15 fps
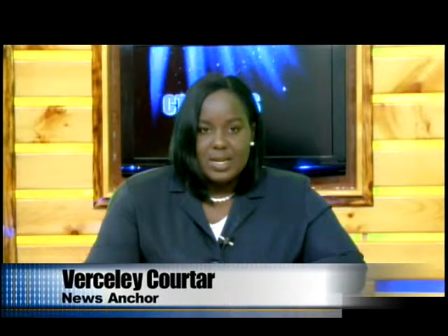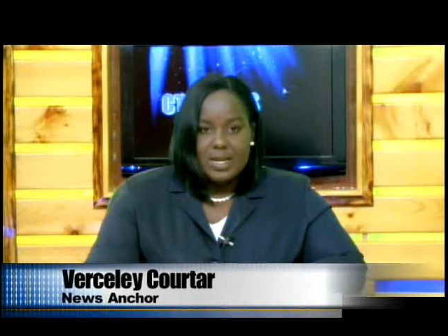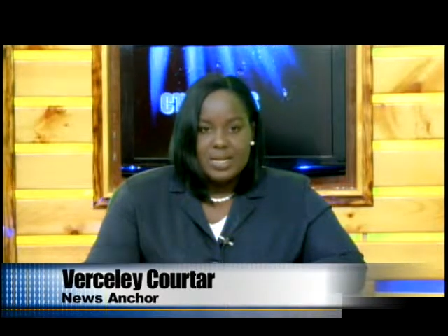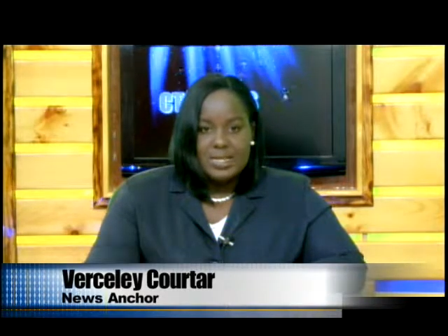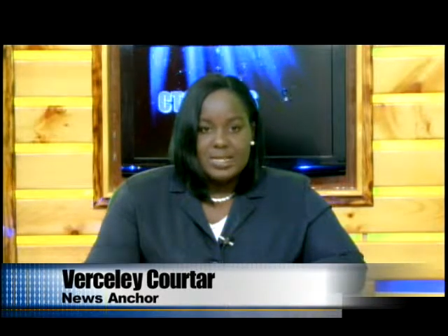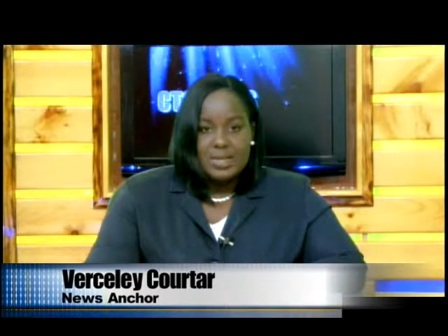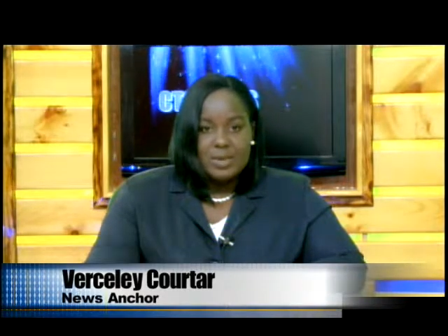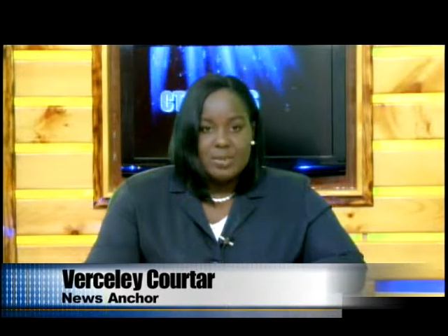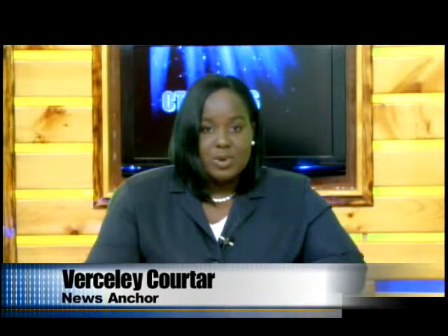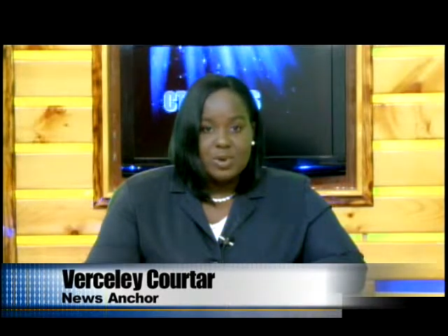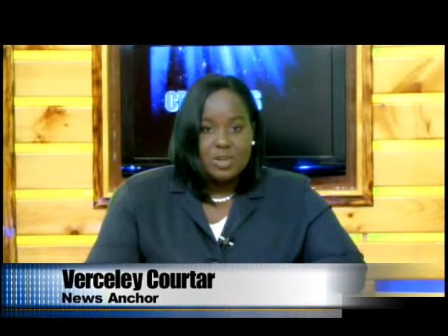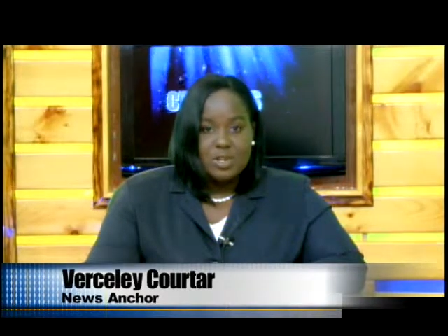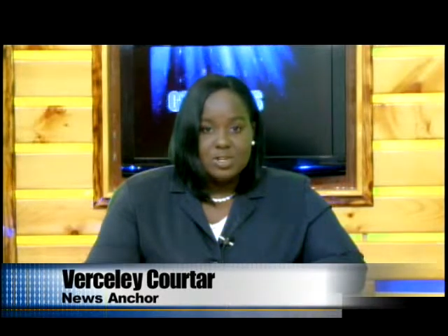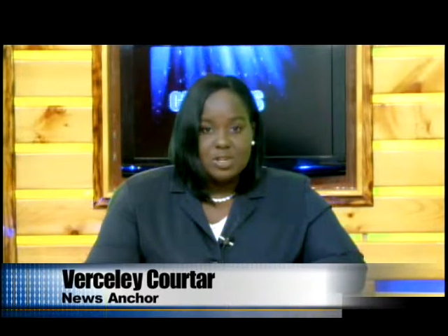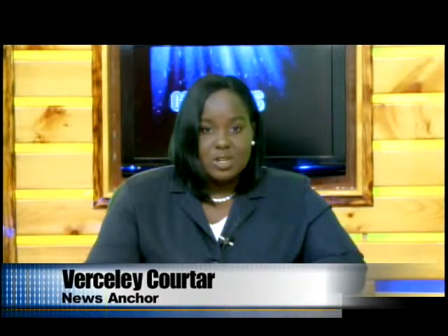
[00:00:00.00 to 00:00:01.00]
Listing
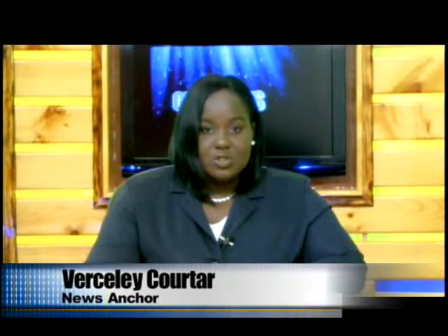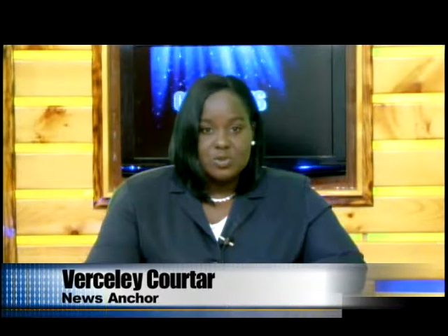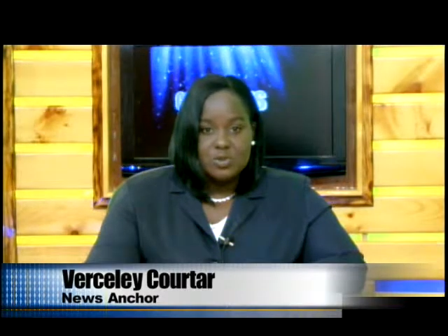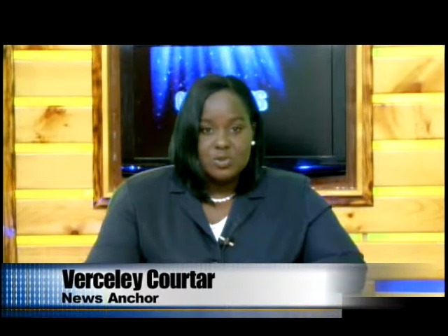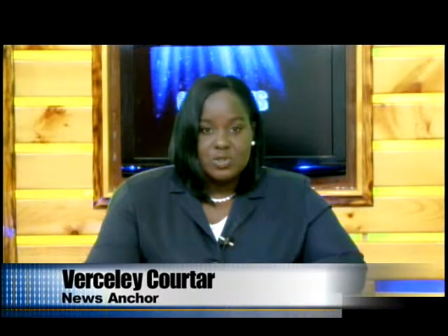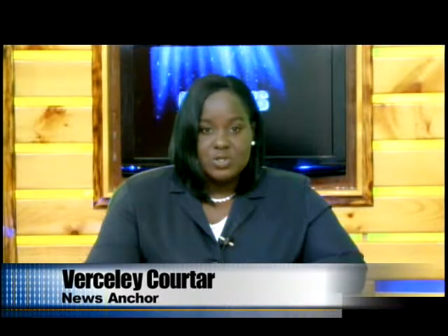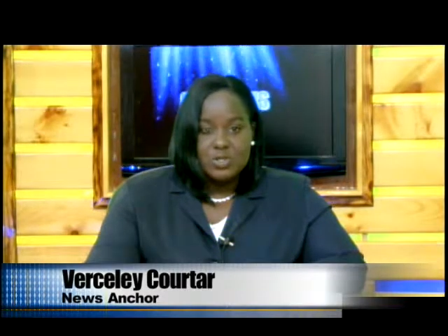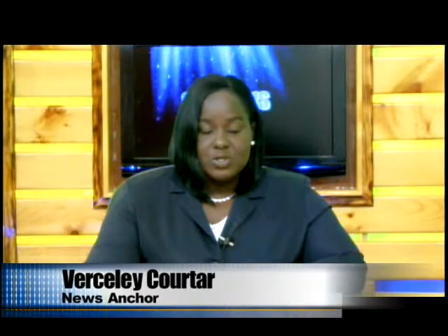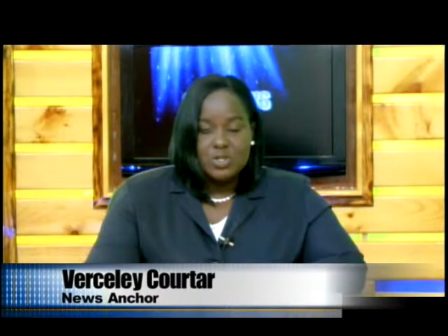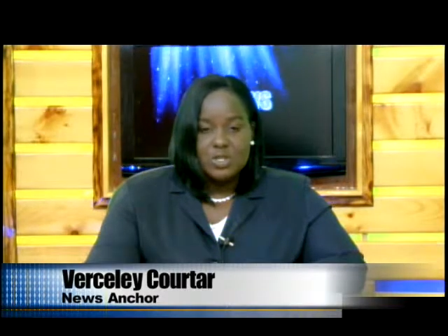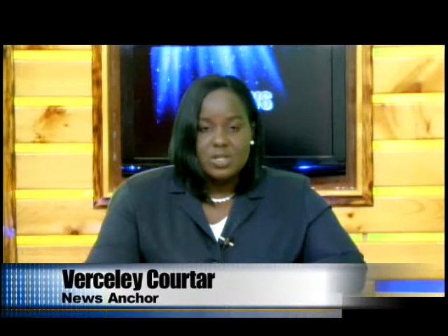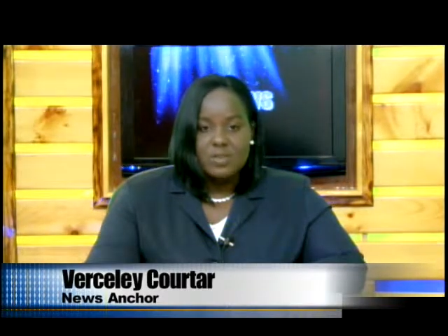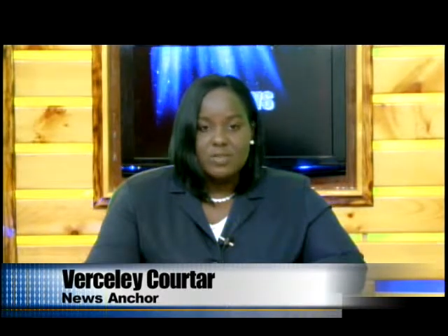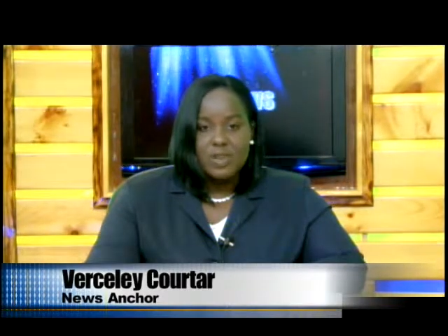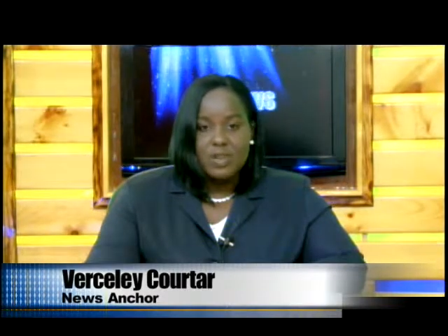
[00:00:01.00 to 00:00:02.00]
Burkle's contribution to
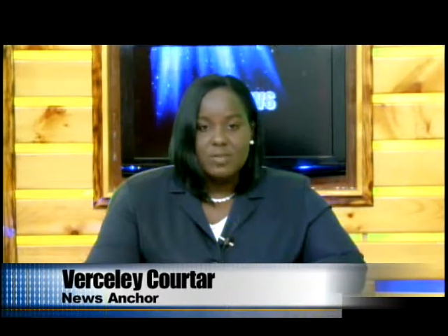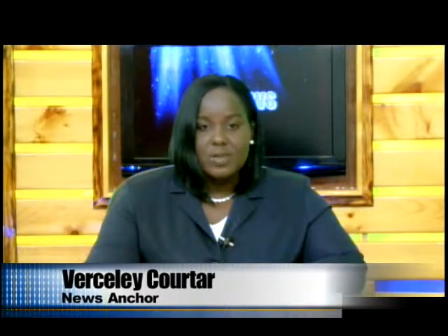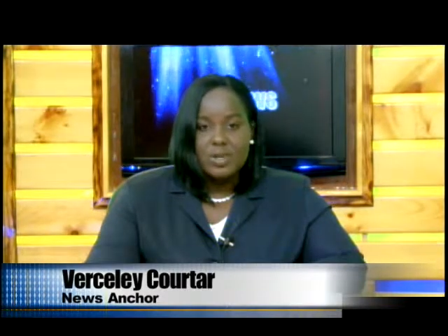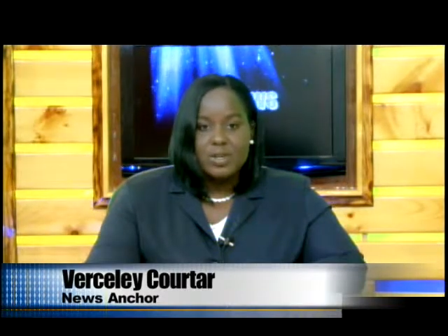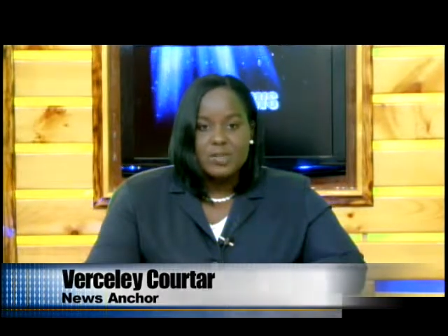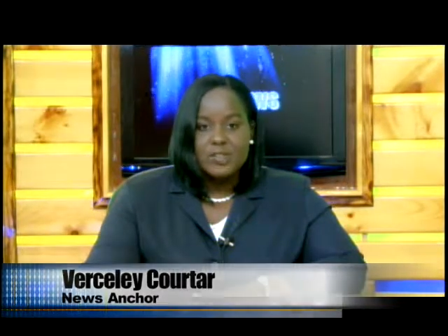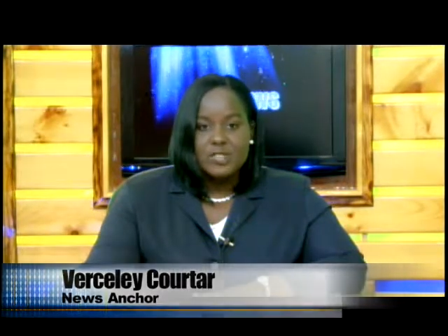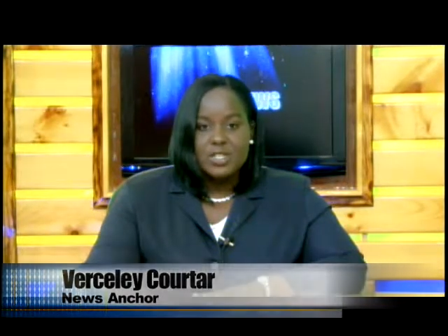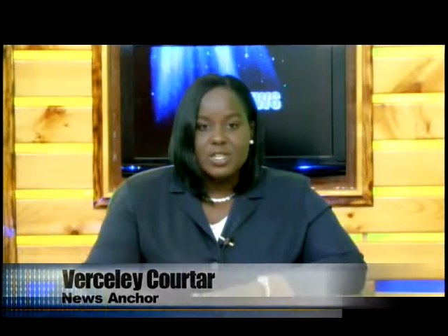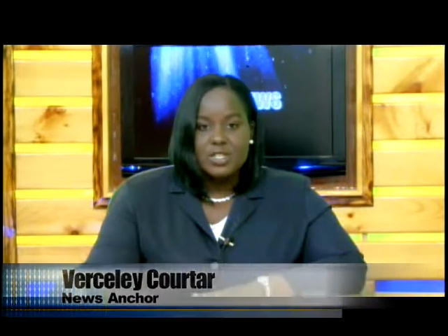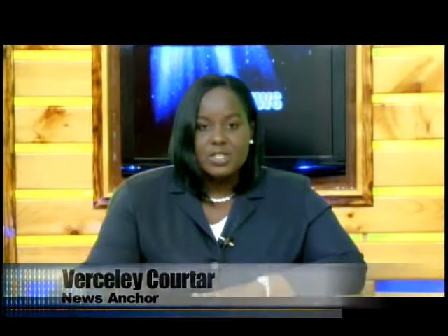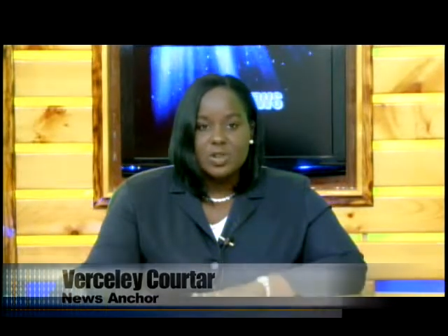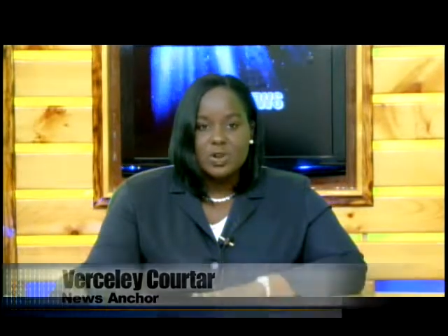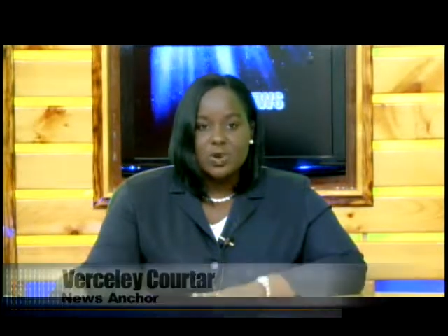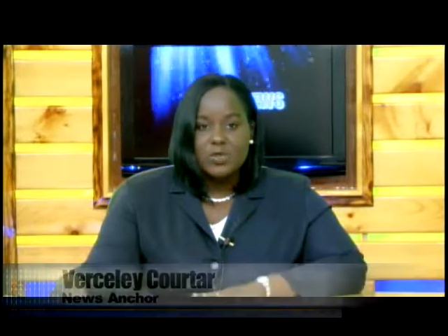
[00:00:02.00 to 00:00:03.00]
the development of
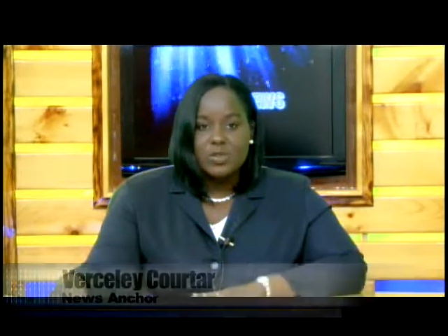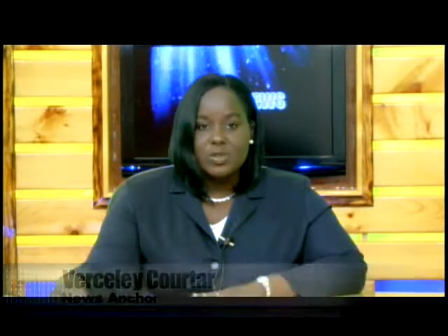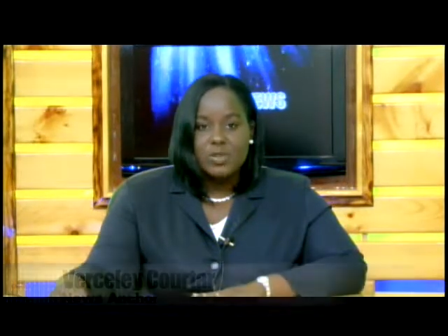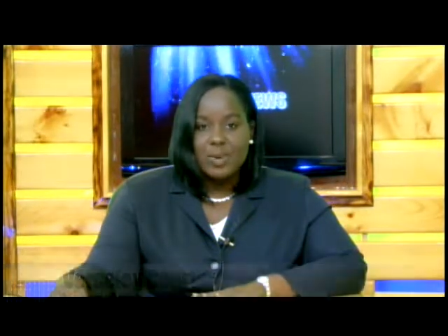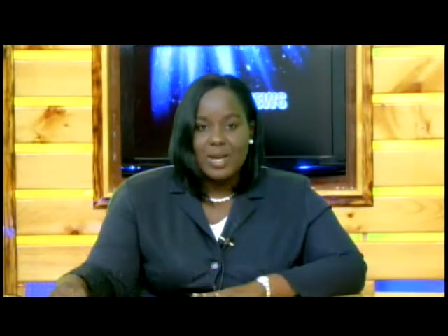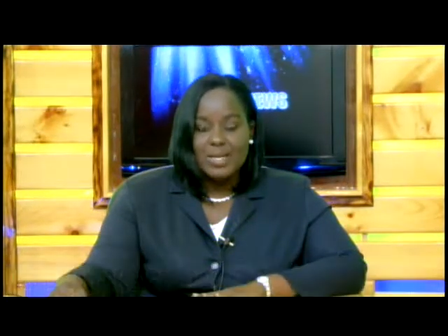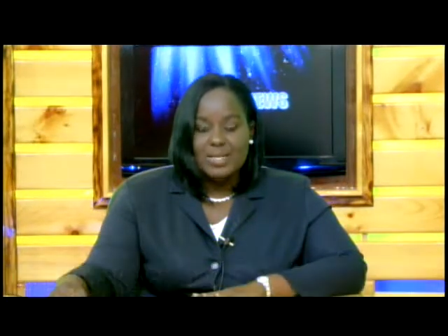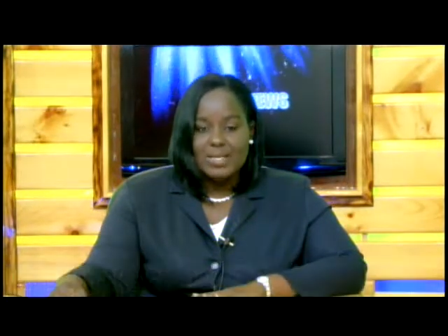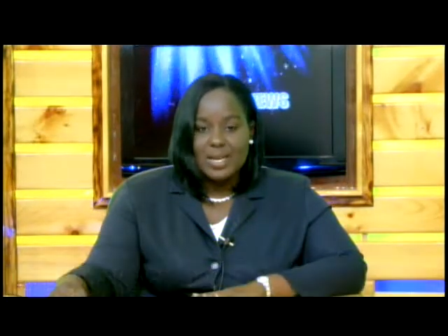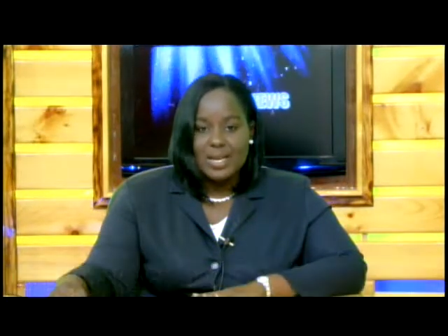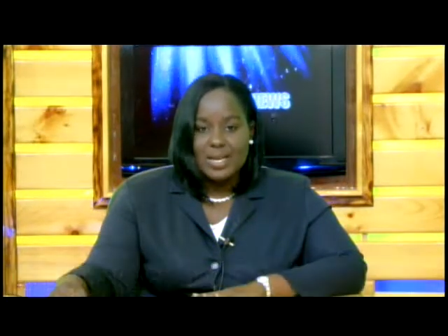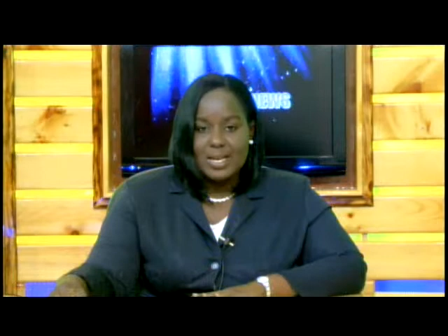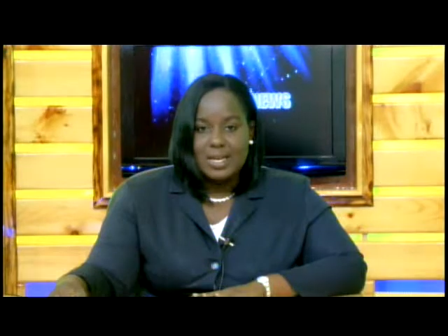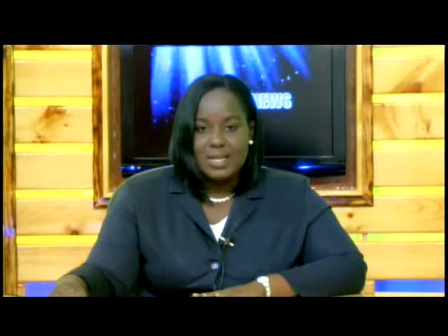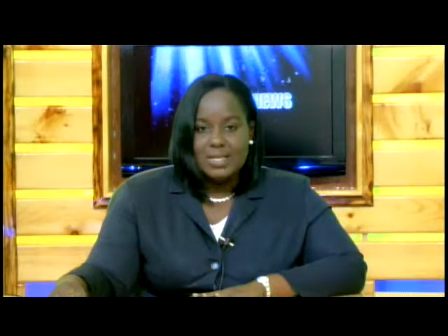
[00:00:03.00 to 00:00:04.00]
Statia over the past
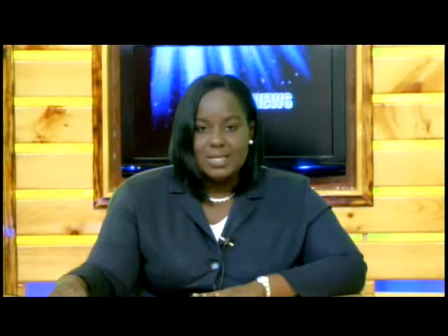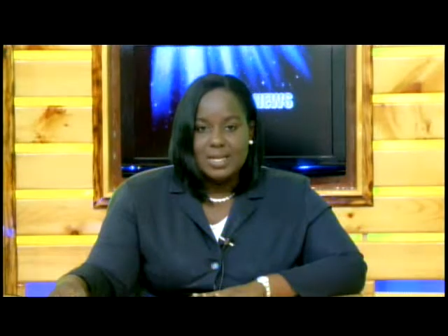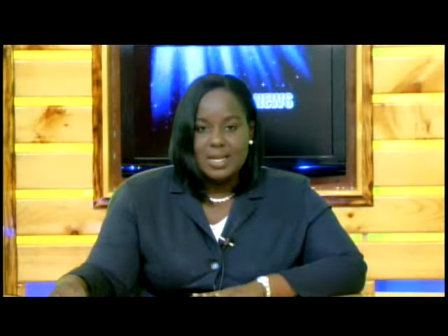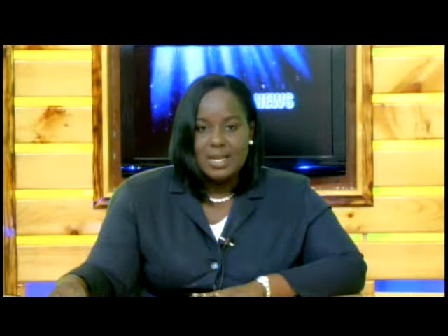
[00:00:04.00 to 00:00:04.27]
decades,